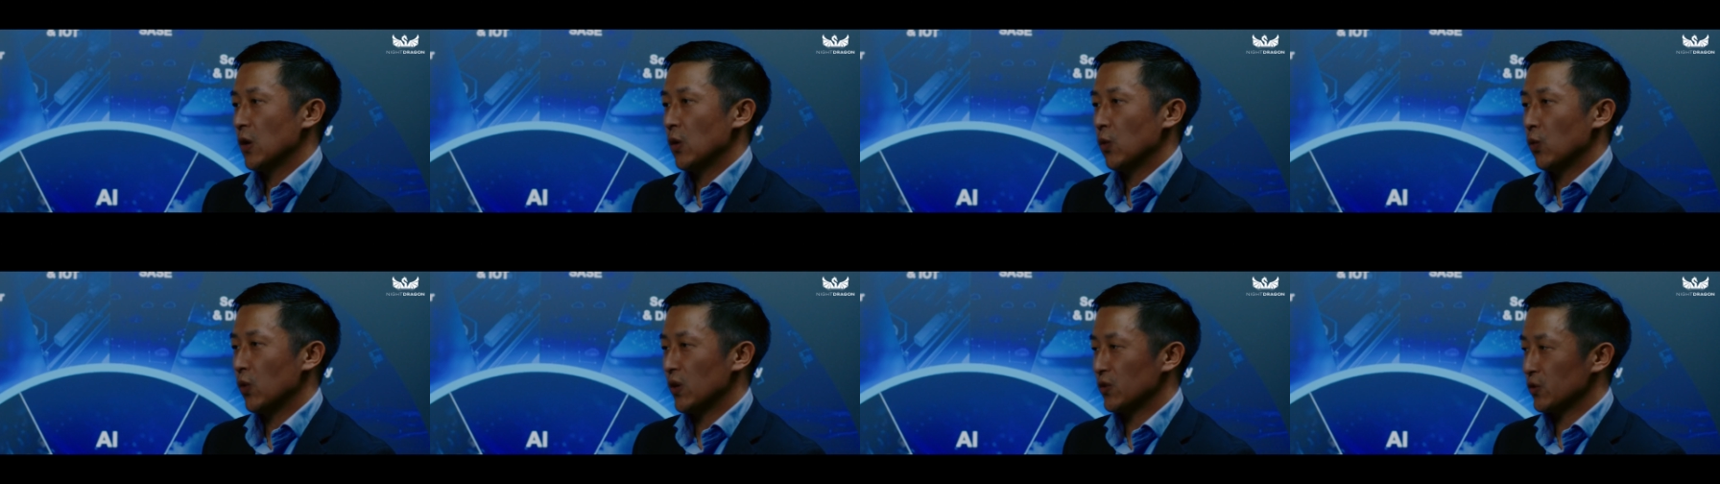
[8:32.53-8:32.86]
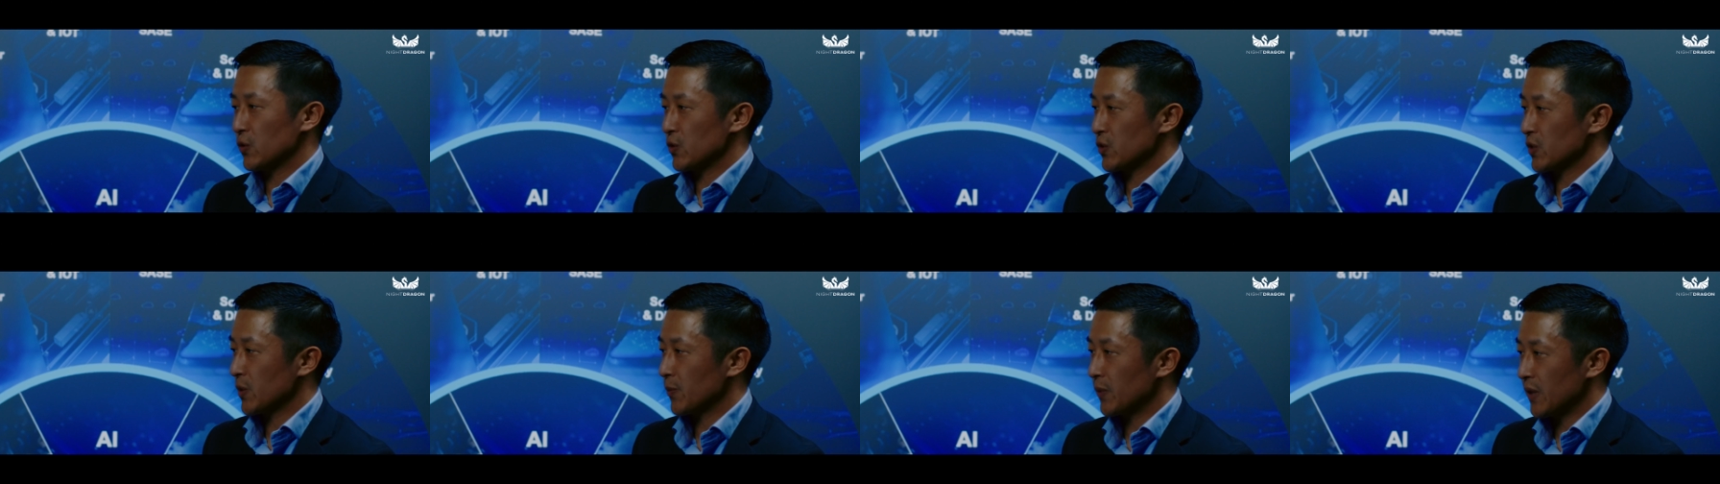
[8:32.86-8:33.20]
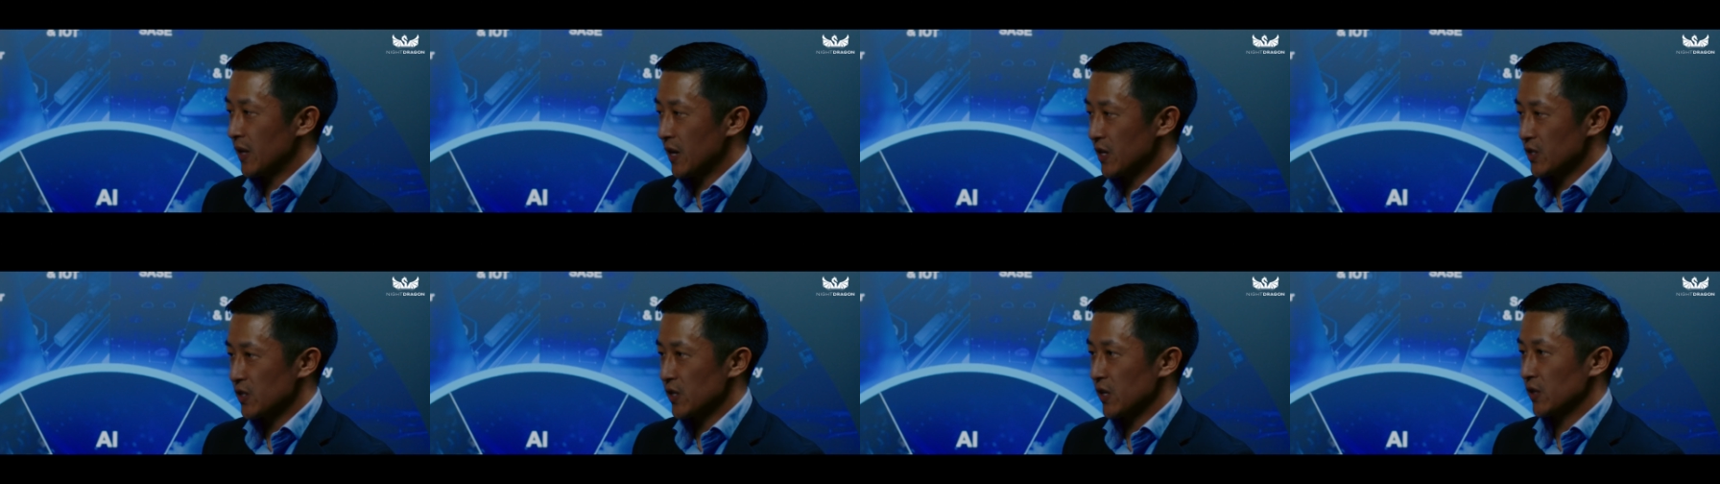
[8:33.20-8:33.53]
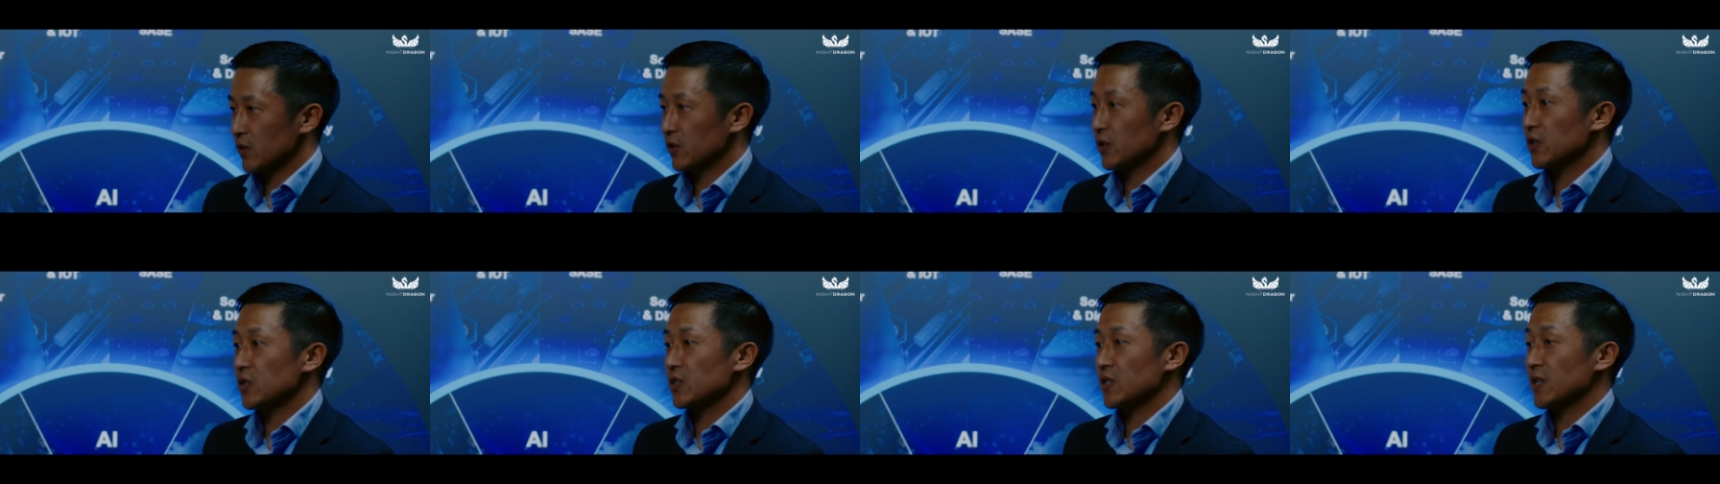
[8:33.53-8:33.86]
what their supply
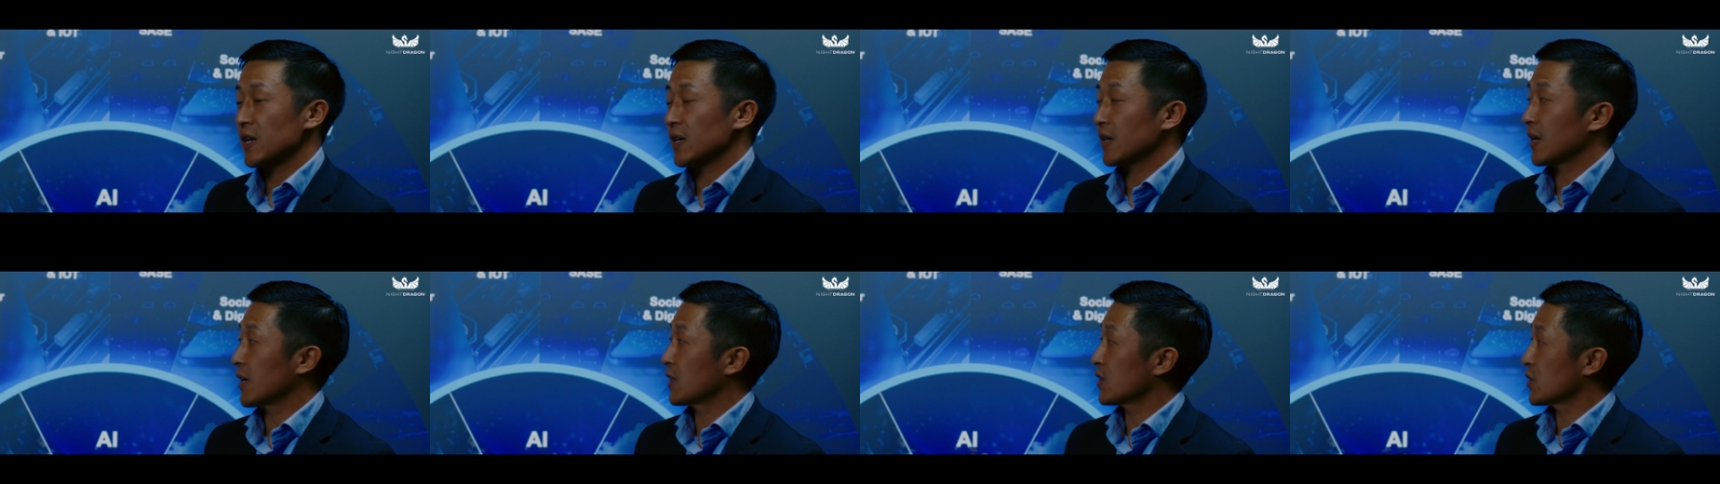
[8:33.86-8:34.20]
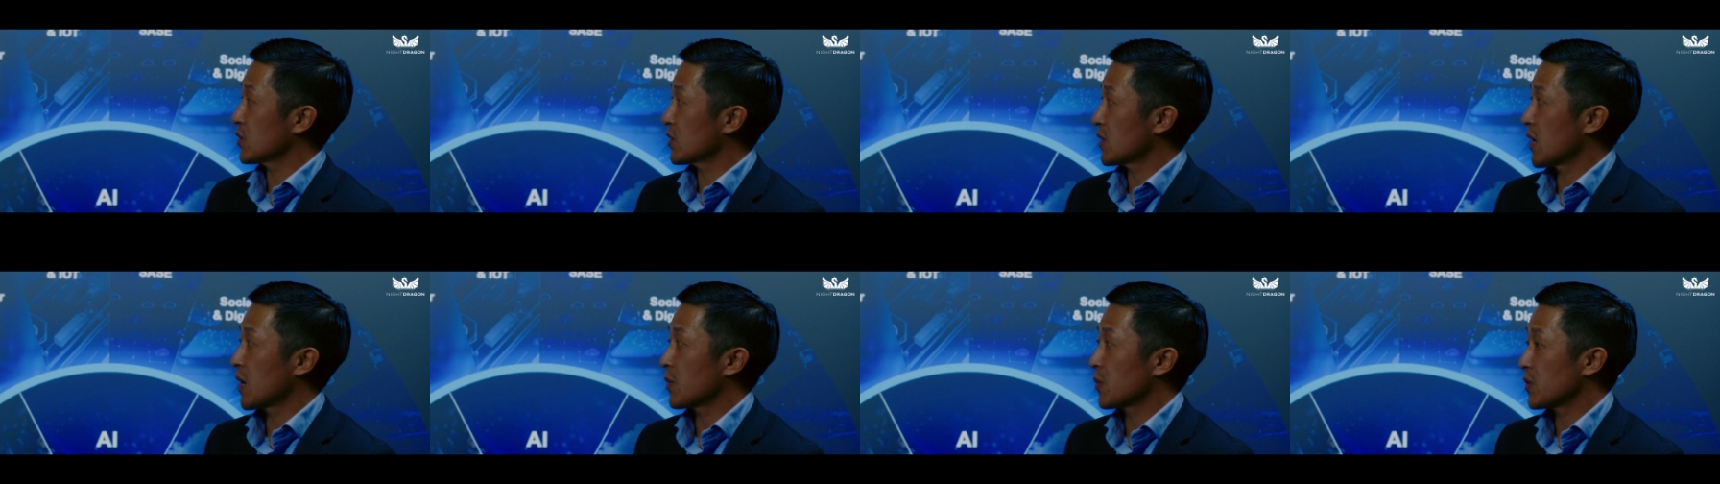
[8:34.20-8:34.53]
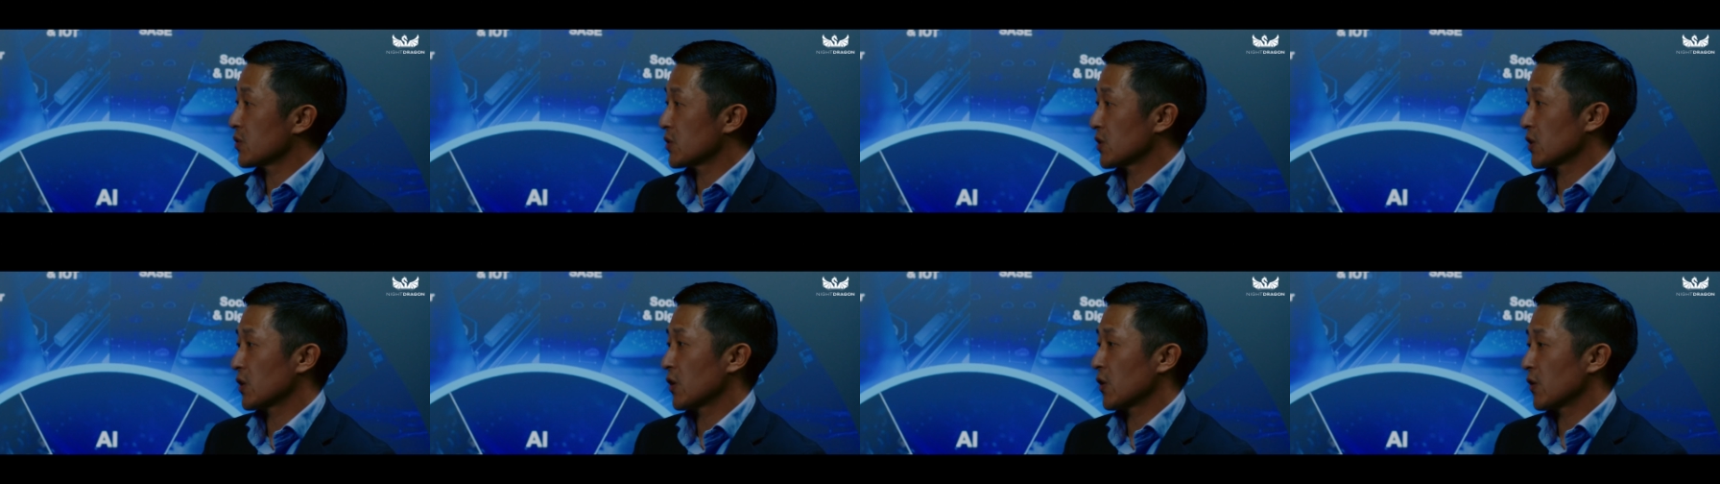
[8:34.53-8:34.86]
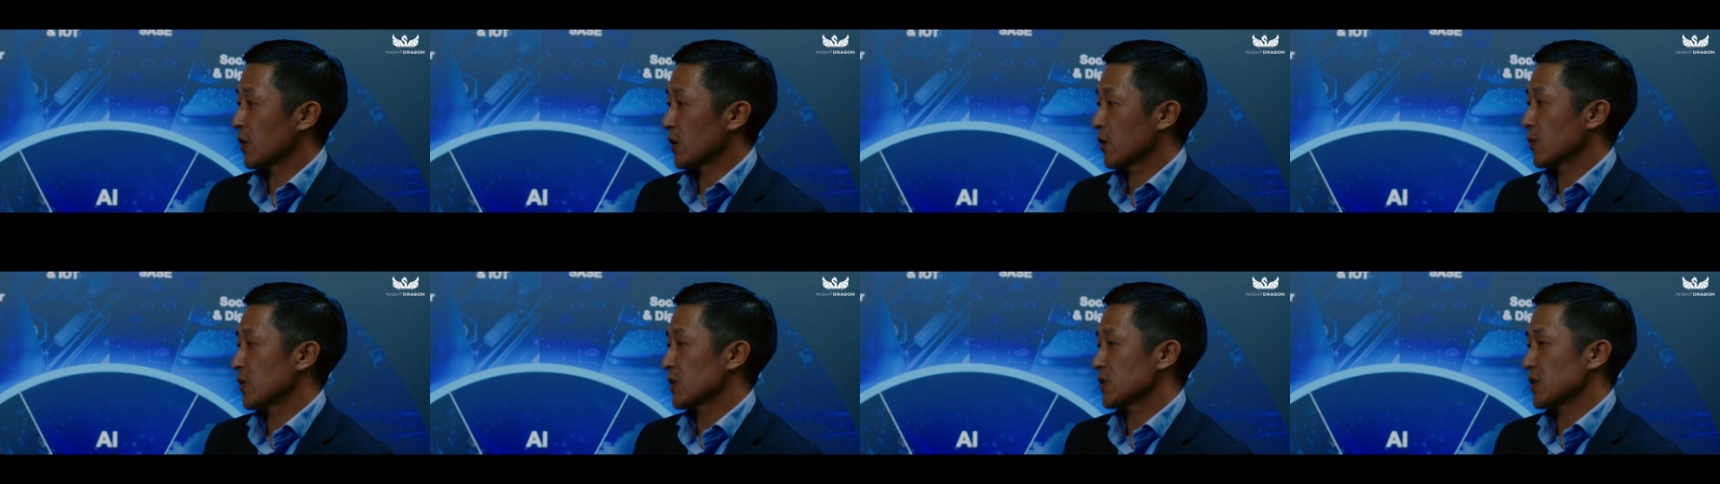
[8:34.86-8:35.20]
chain looks like and the
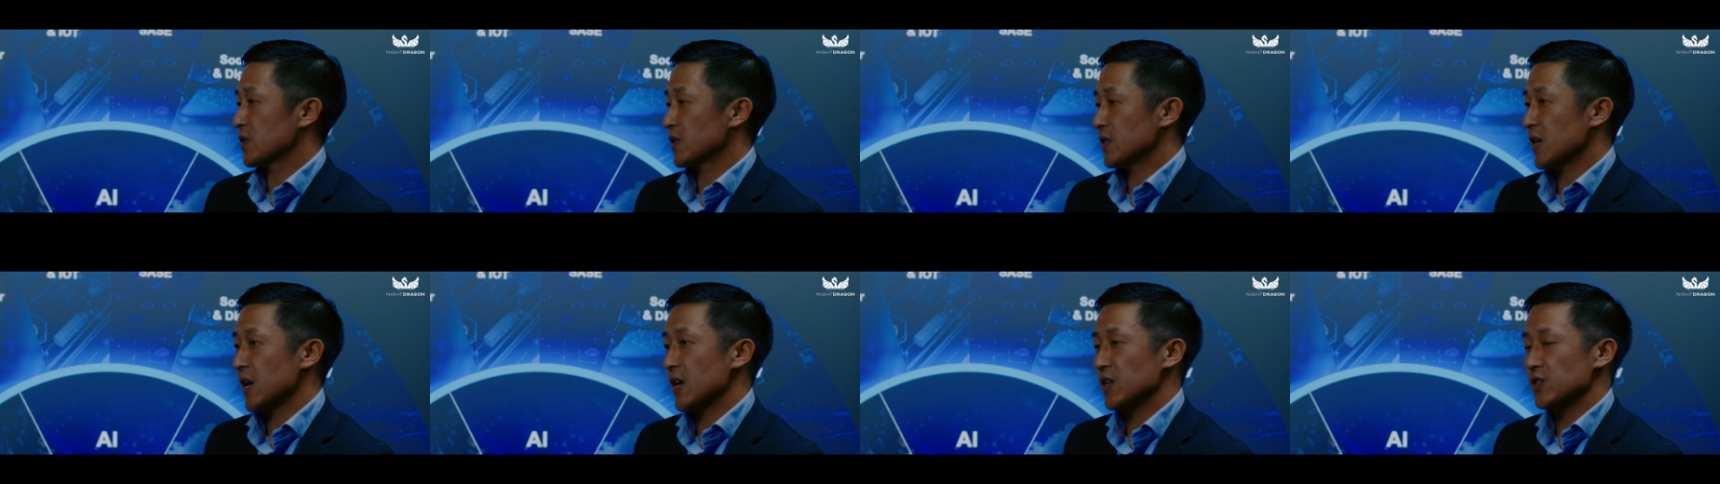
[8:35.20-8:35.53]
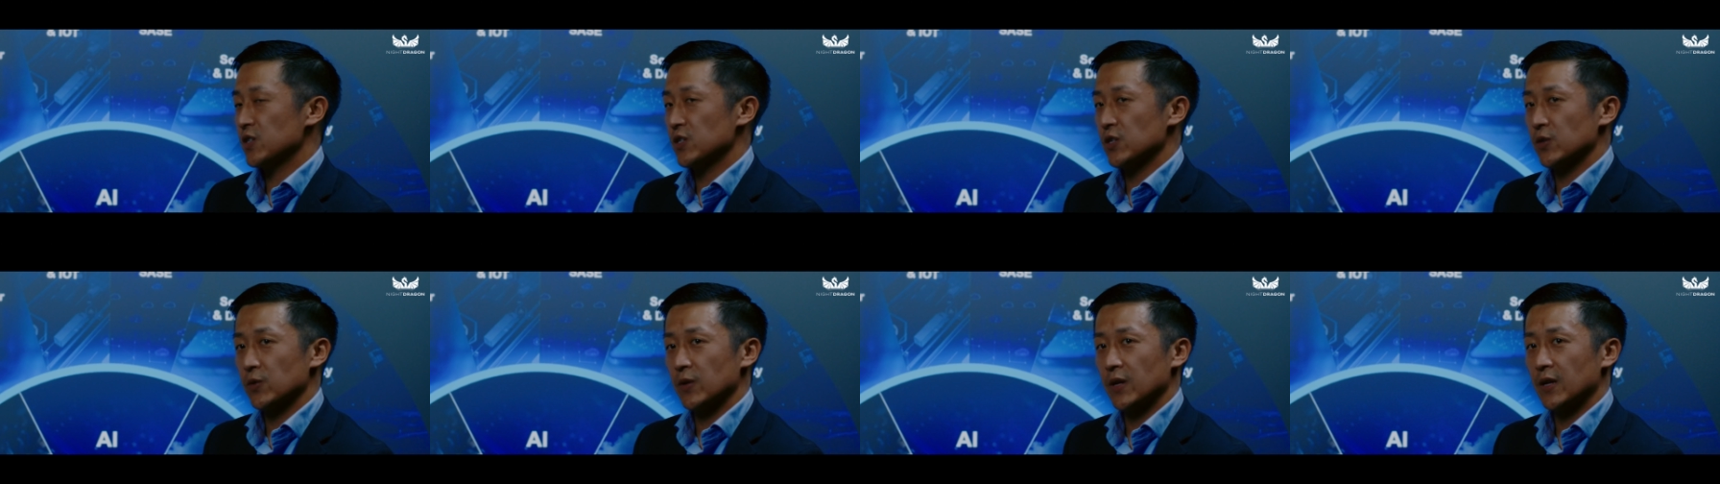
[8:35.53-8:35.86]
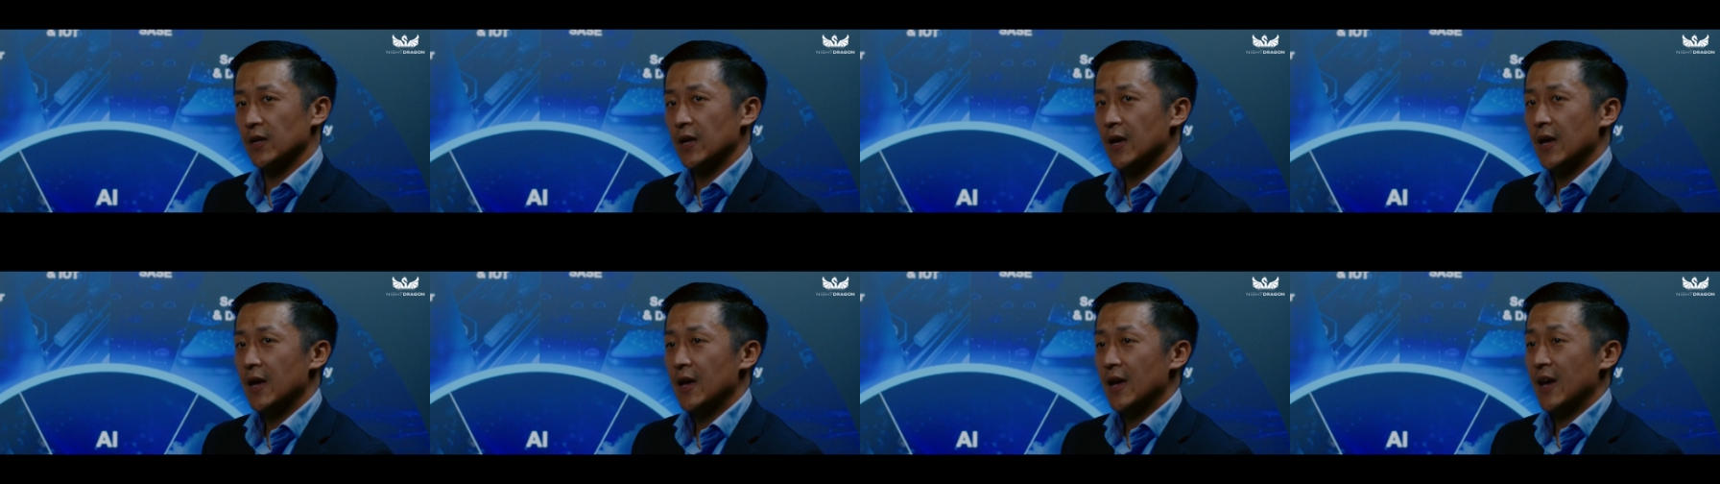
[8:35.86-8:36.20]
cybersecurity risks attached to it.